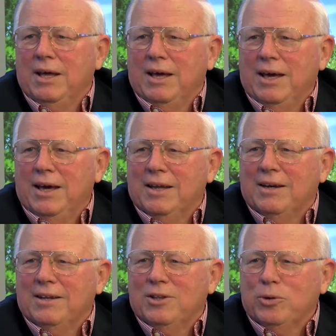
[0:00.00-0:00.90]

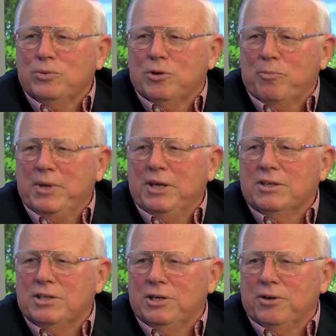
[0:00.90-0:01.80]
and those are being
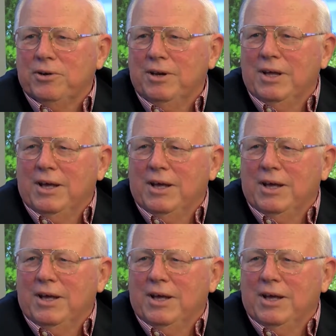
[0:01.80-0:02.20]
tiered,